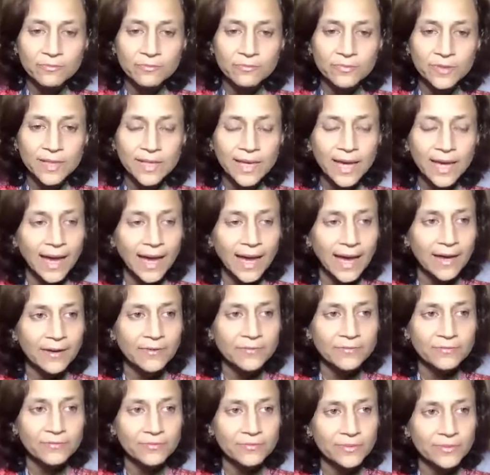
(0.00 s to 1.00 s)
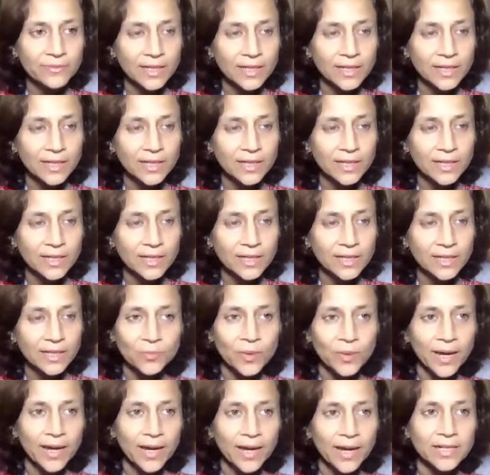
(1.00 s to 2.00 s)
we have a culture
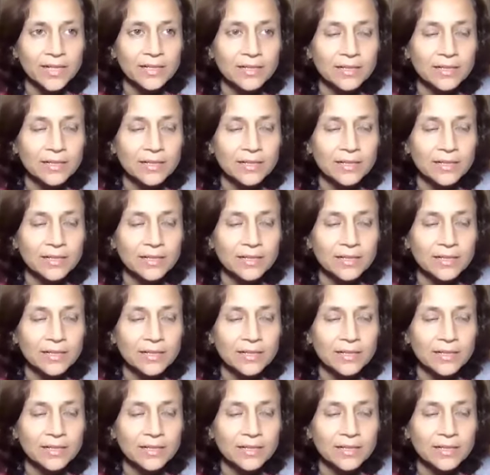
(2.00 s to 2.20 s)
where